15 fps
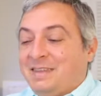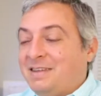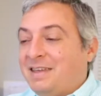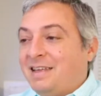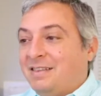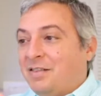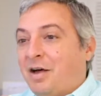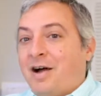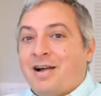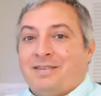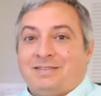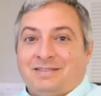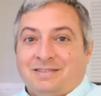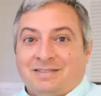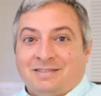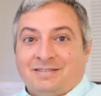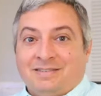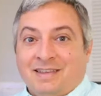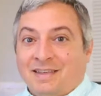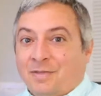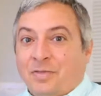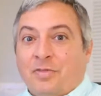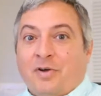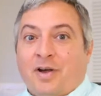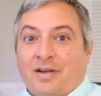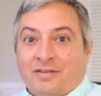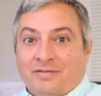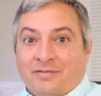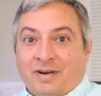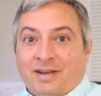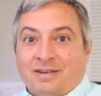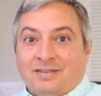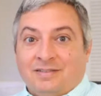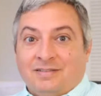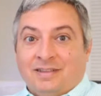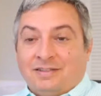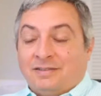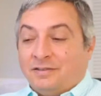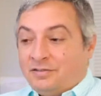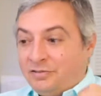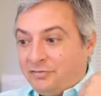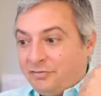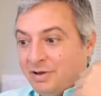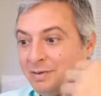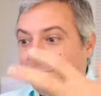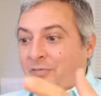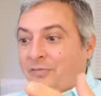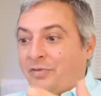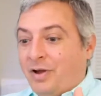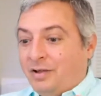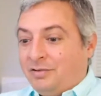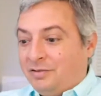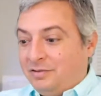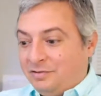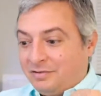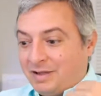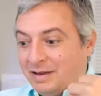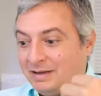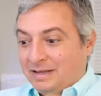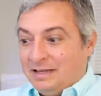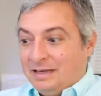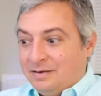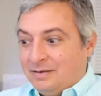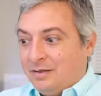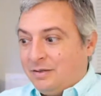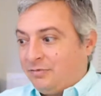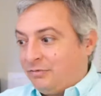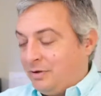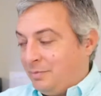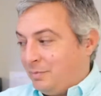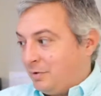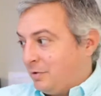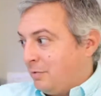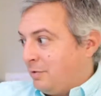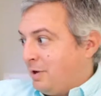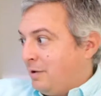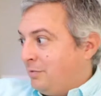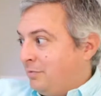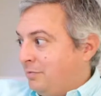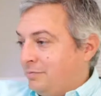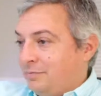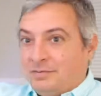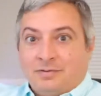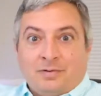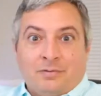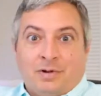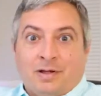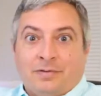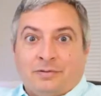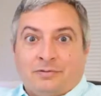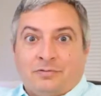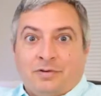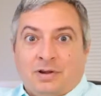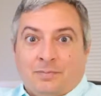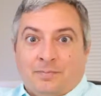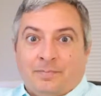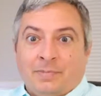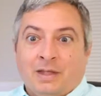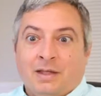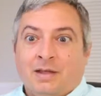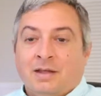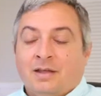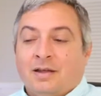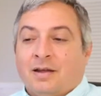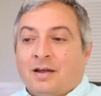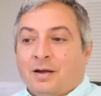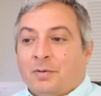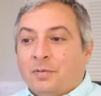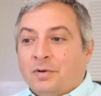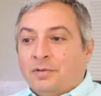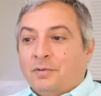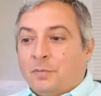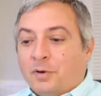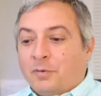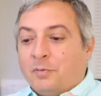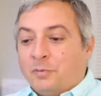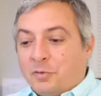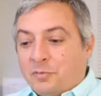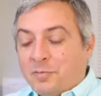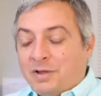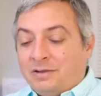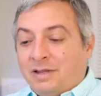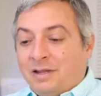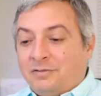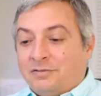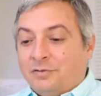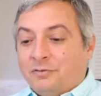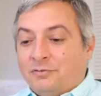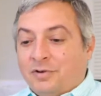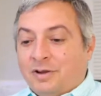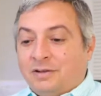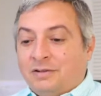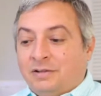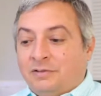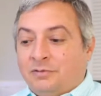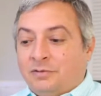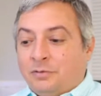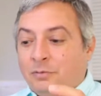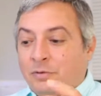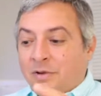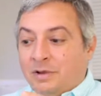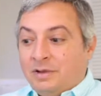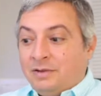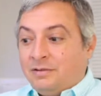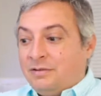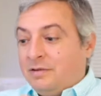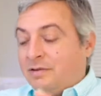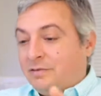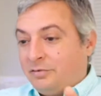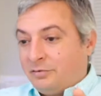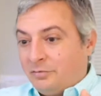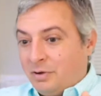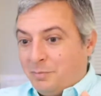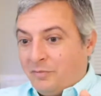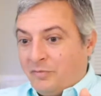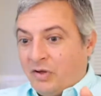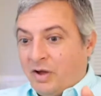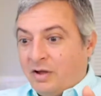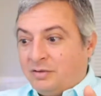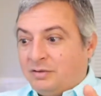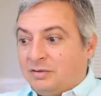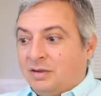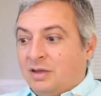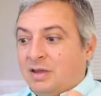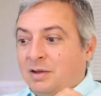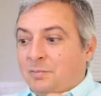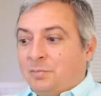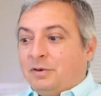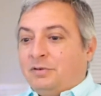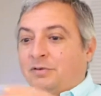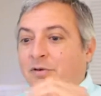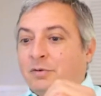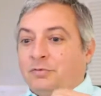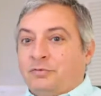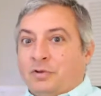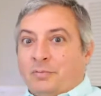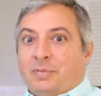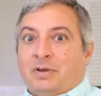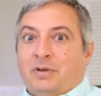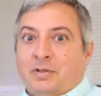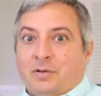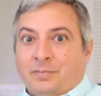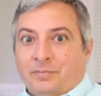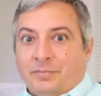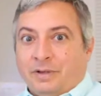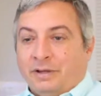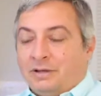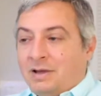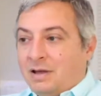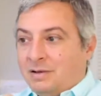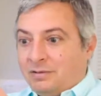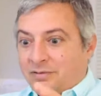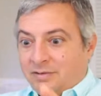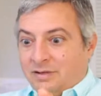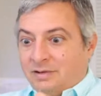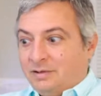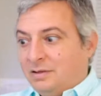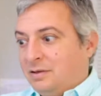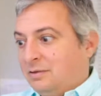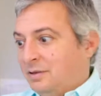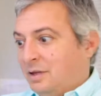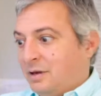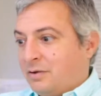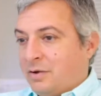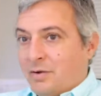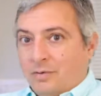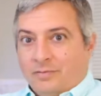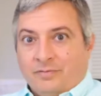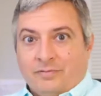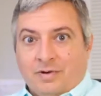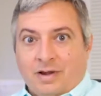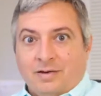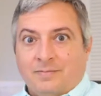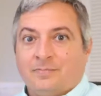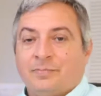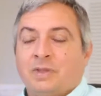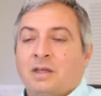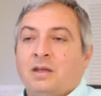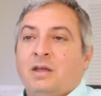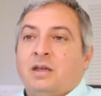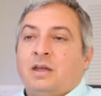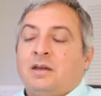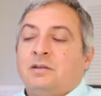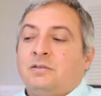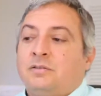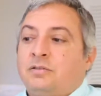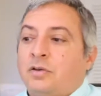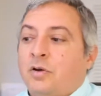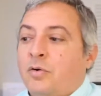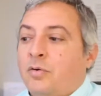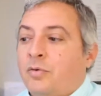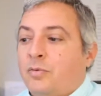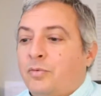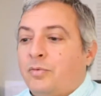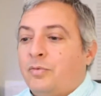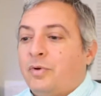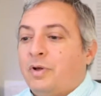get lost in thought, right? Like the stream of thoughts. You just kind of get into the stream and go down the stream. Where with meditation, they're trying to teach you to see the stream of thoughts, but don't jump into them. Like kind of see it and then let it go, right? And so